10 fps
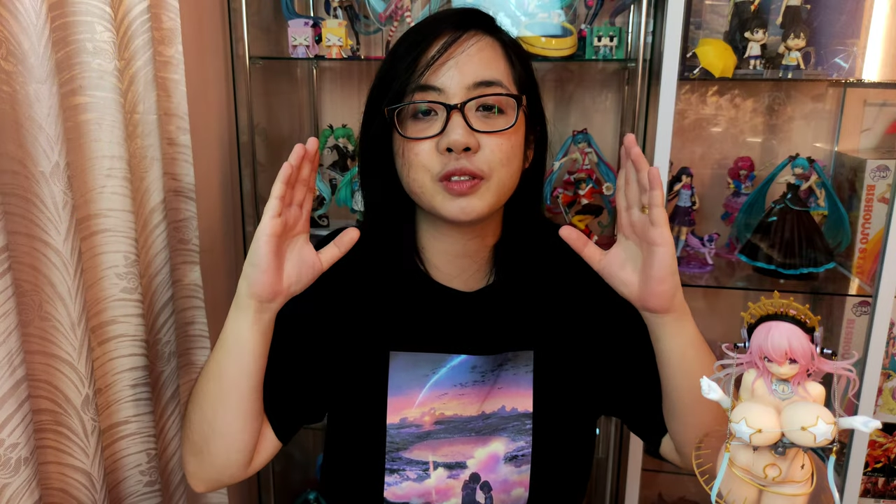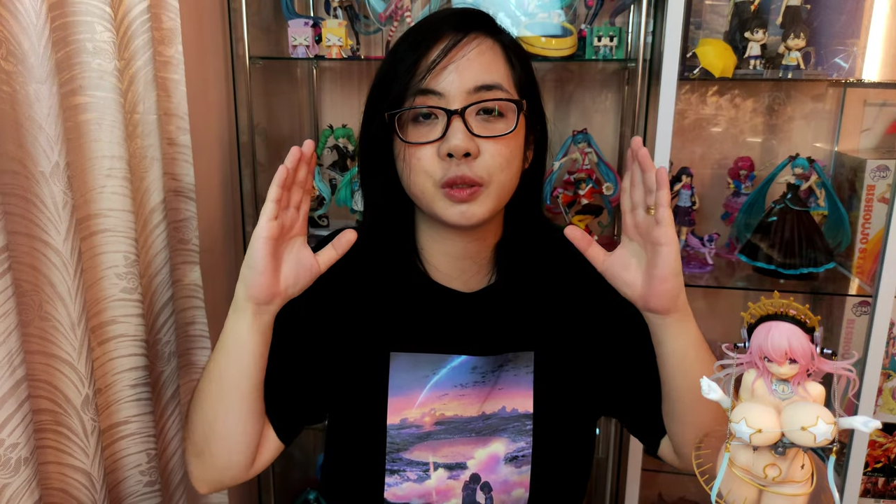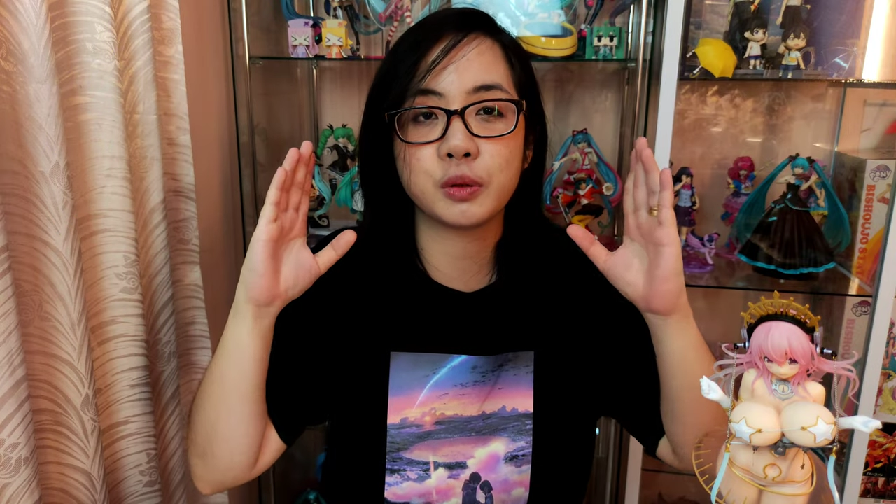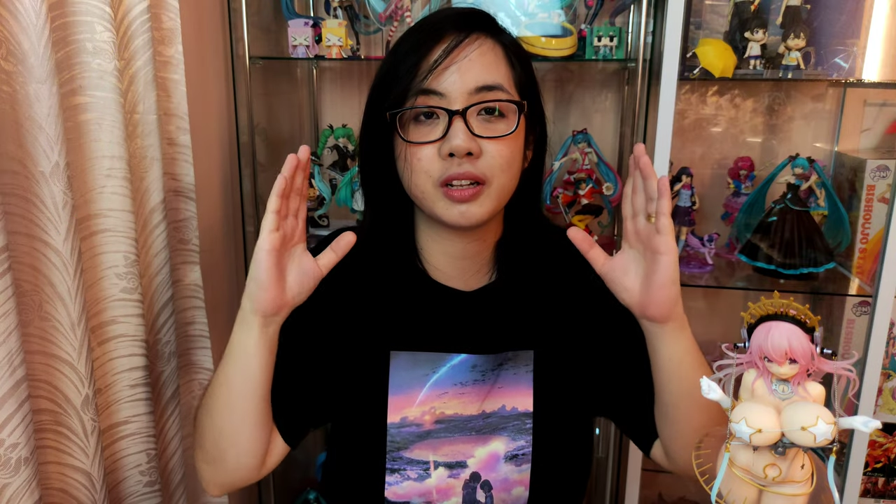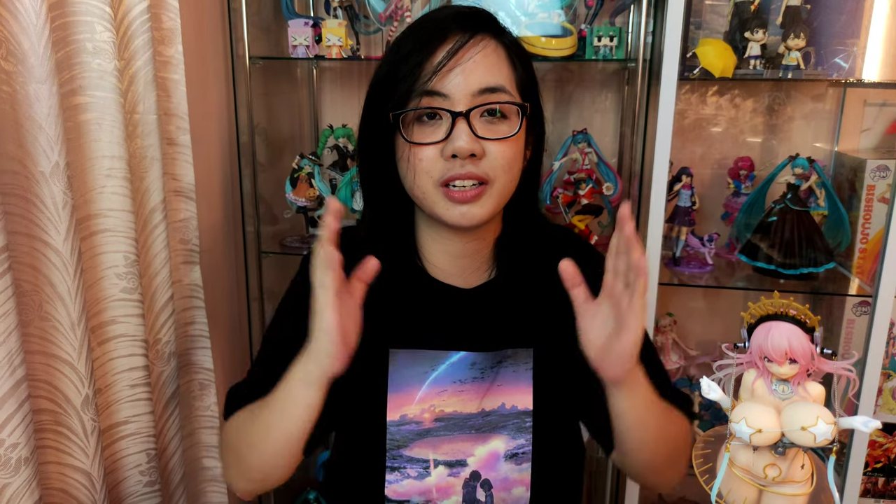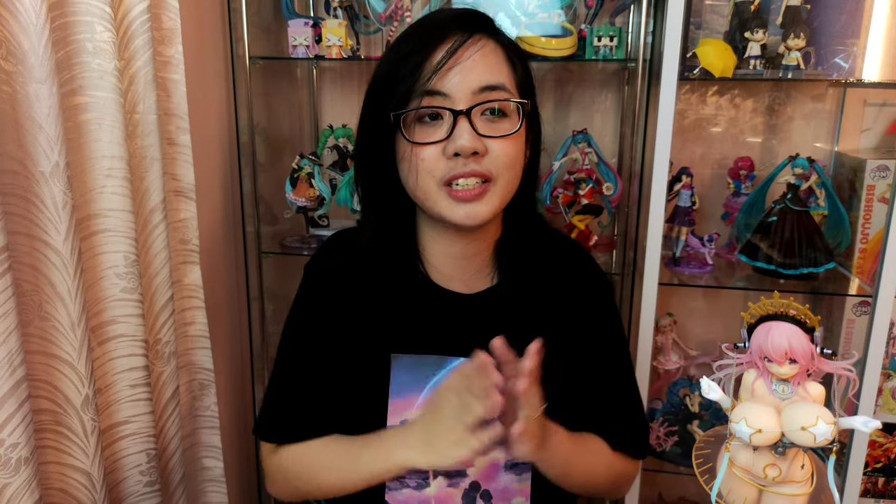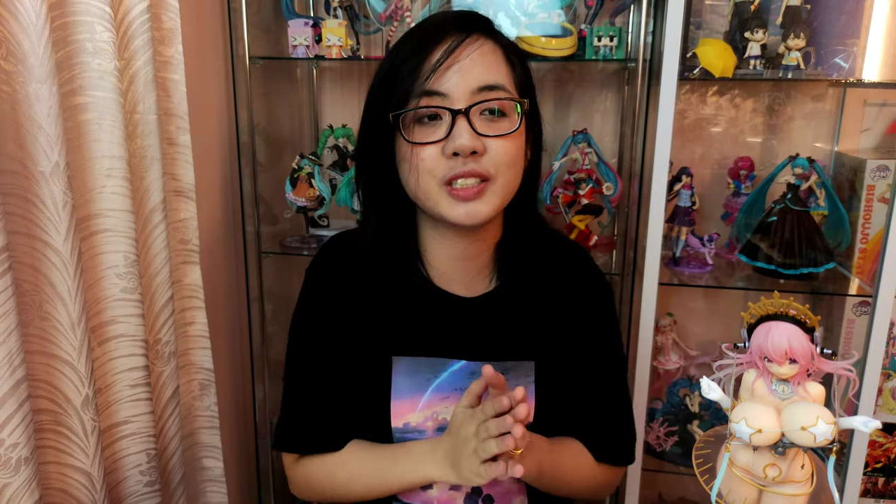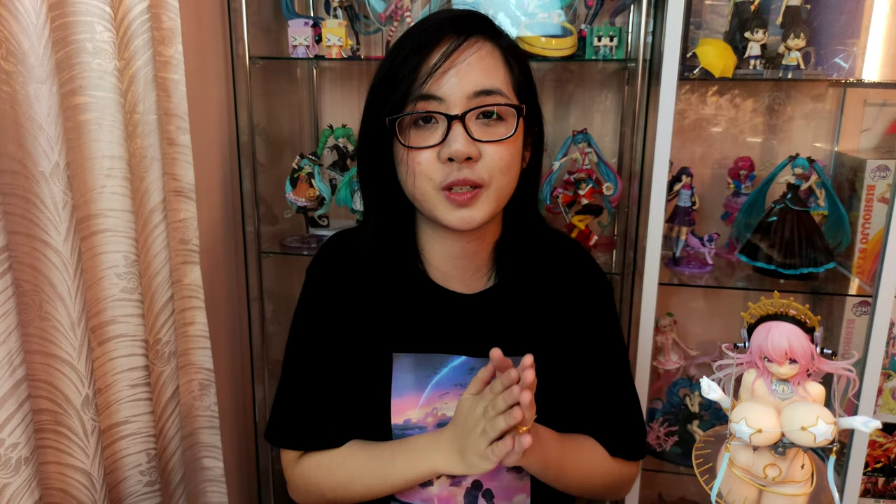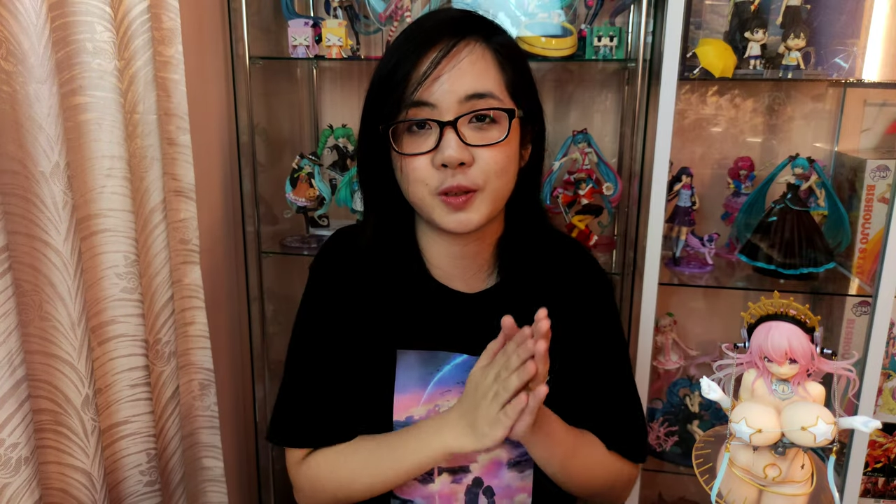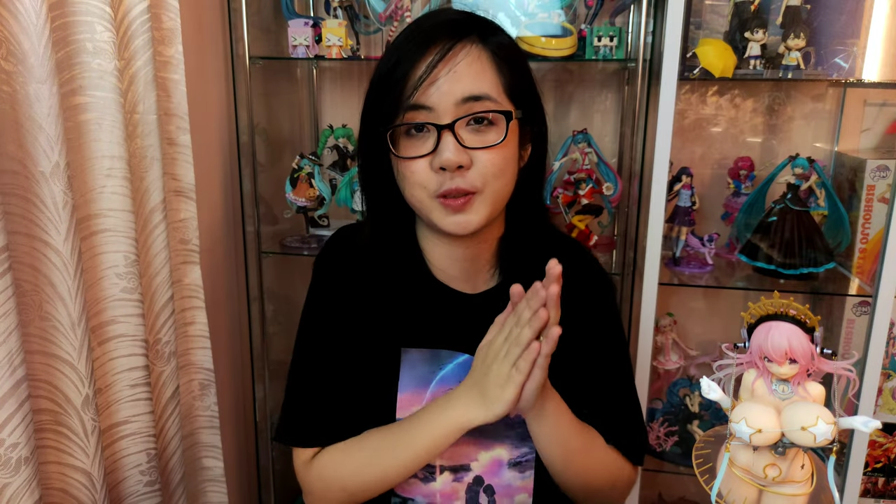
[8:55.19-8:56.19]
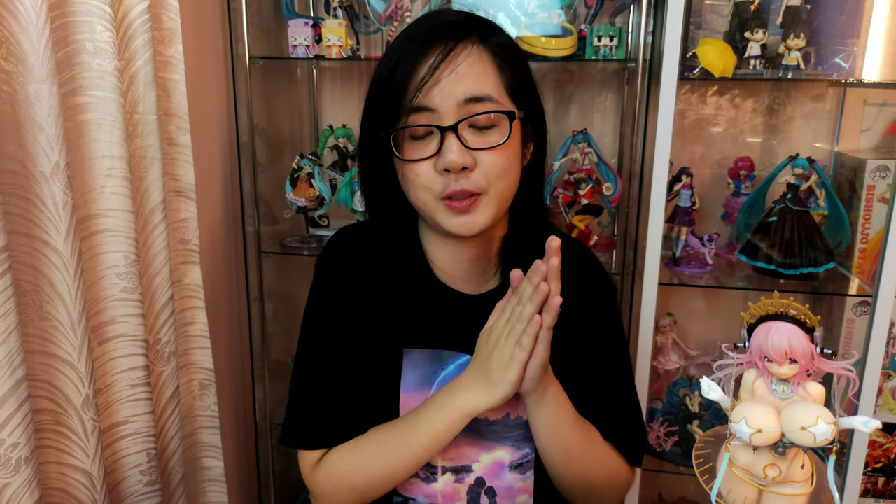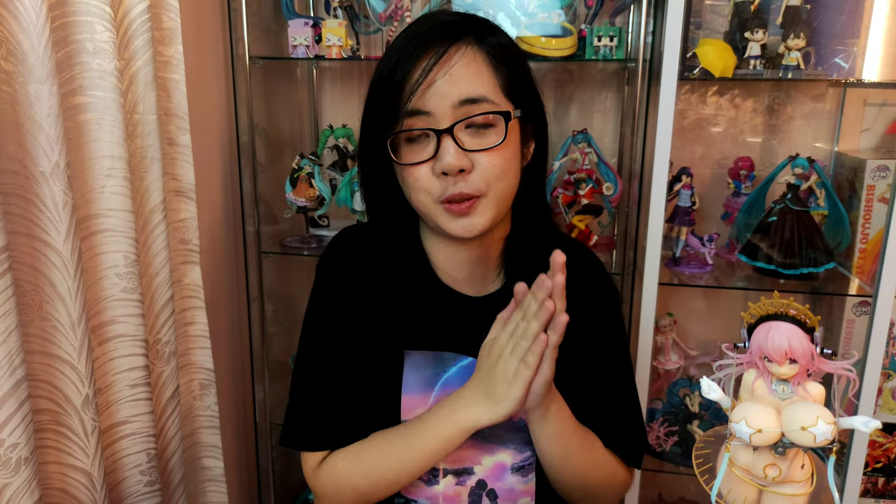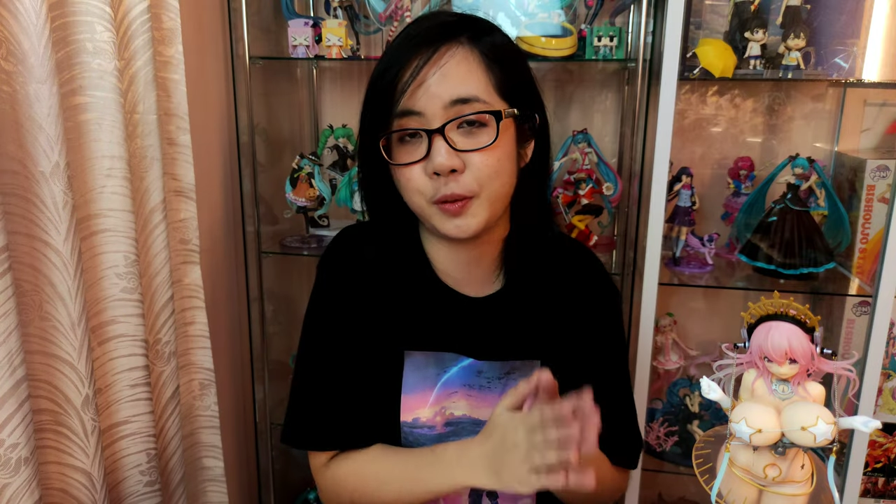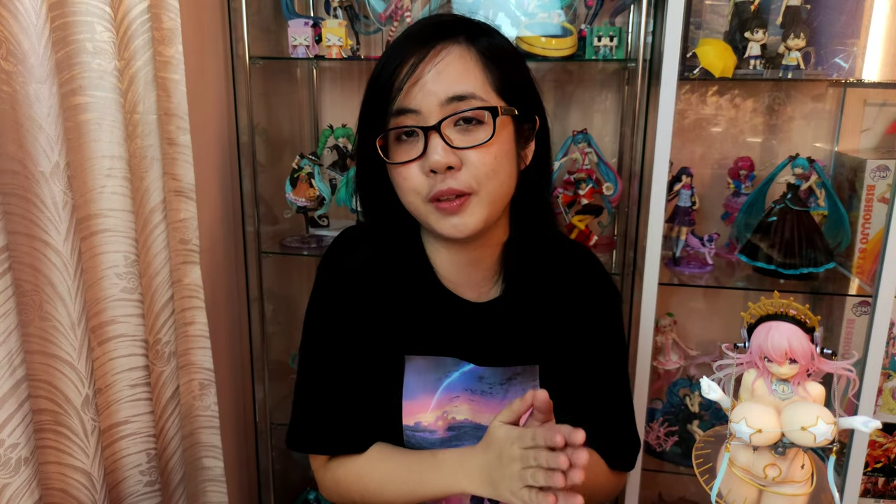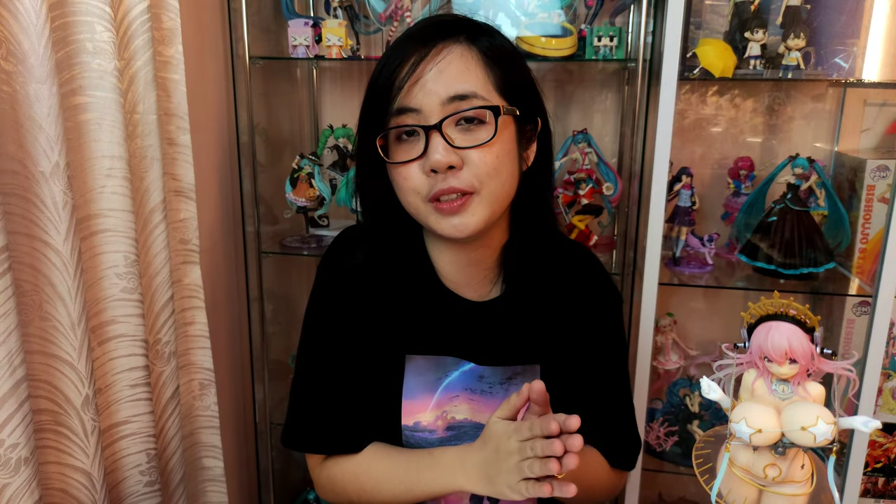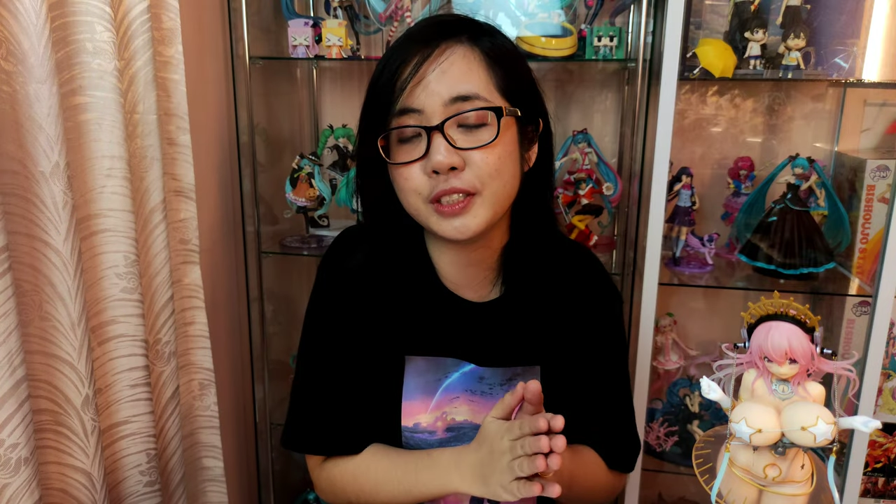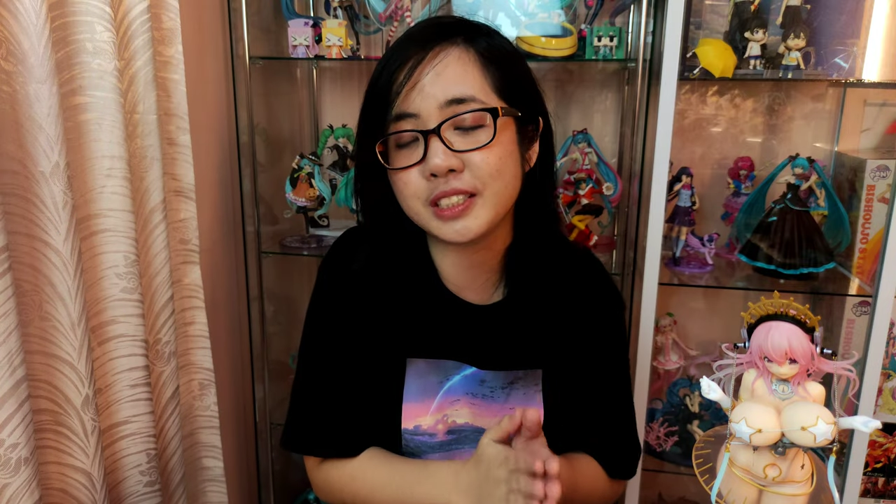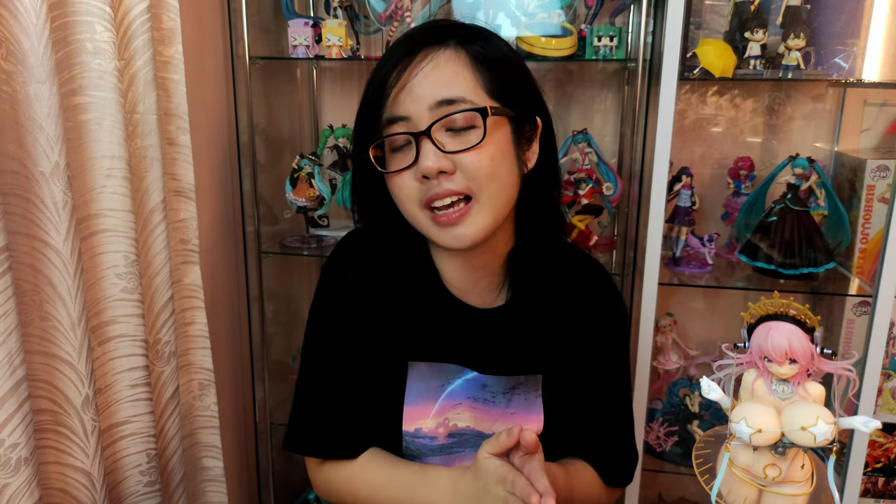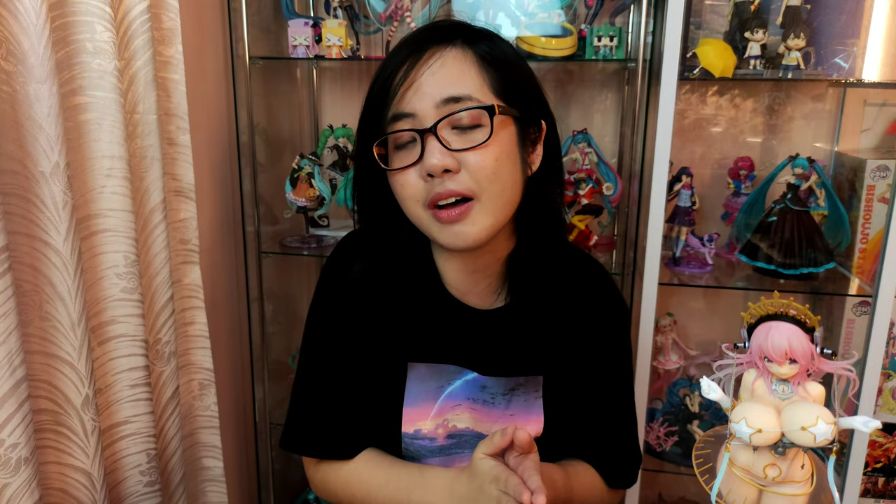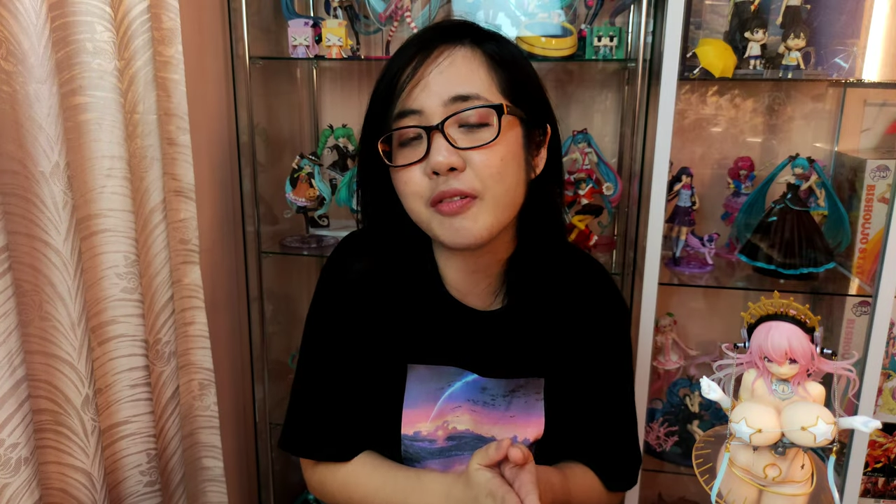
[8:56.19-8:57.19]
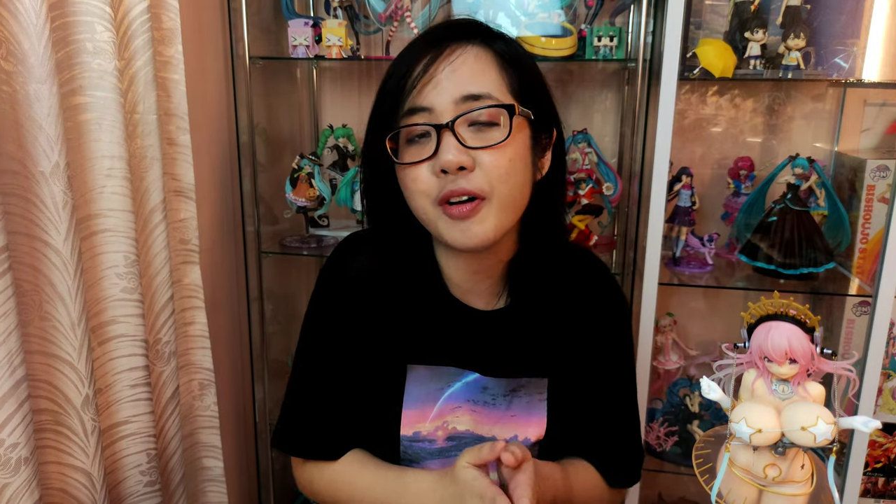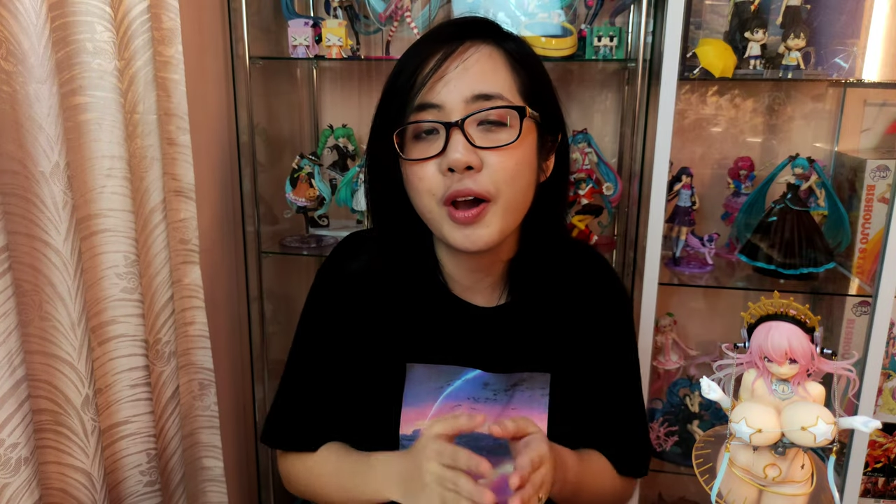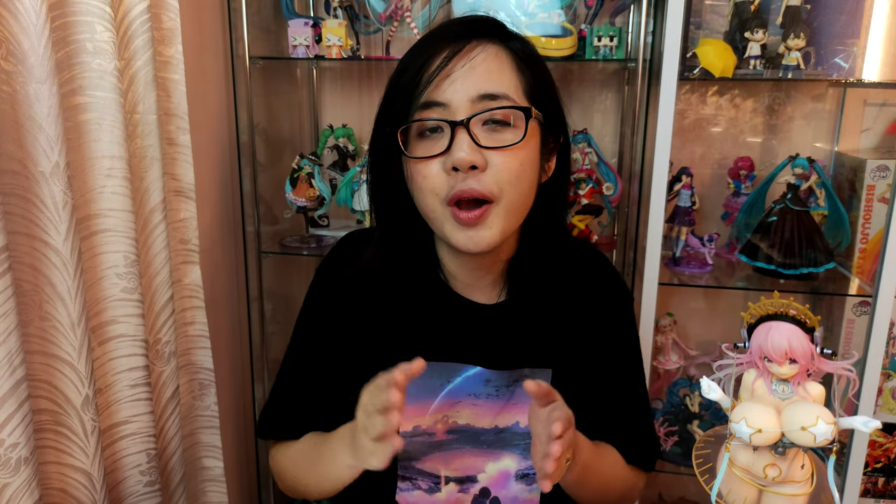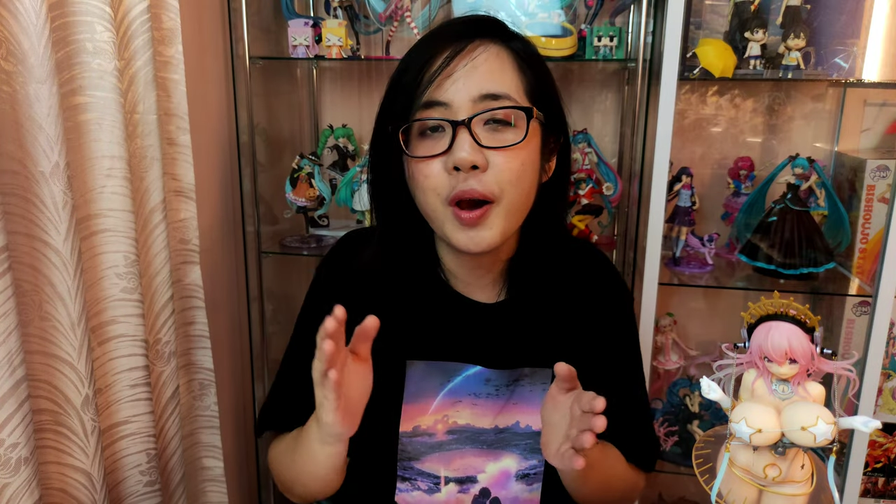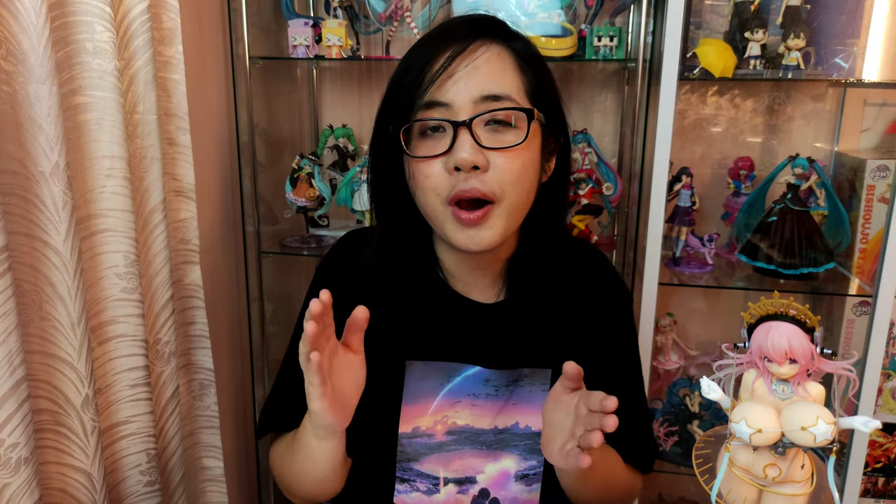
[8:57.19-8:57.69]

to learn to control yourself